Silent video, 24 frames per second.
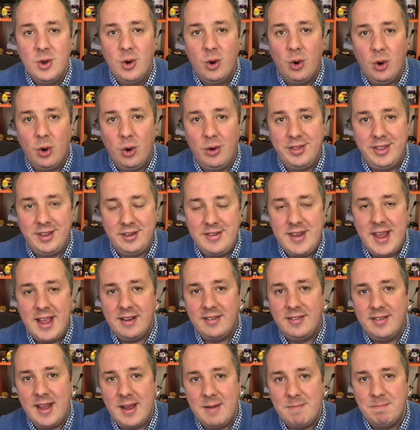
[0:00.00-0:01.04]
Or this
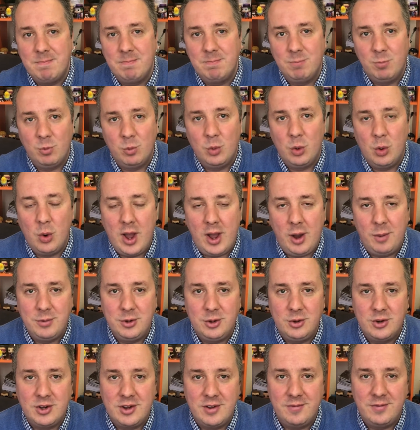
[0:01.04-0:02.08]
next step, will help
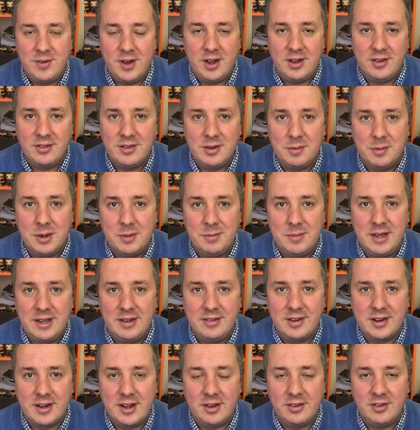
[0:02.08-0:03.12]
you convert some of them
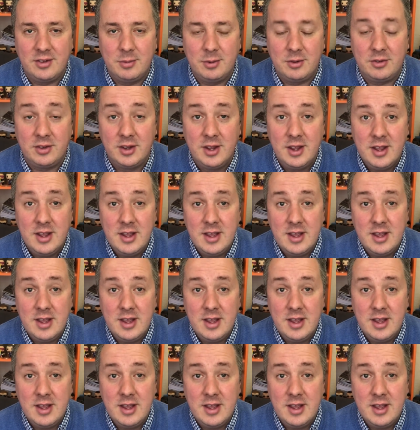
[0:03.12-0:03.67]
into customers.